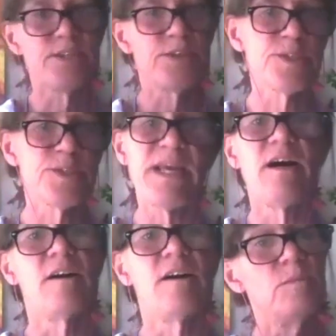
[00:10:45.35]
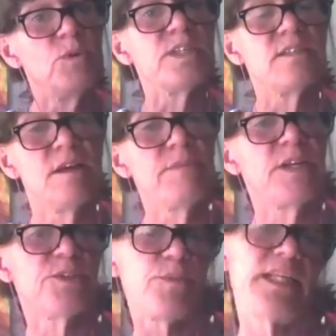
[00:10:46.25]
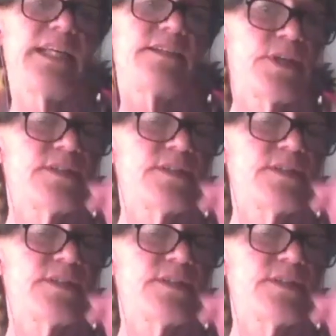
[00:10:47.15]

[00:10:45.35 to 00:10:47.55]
just be calm all the time because we need stress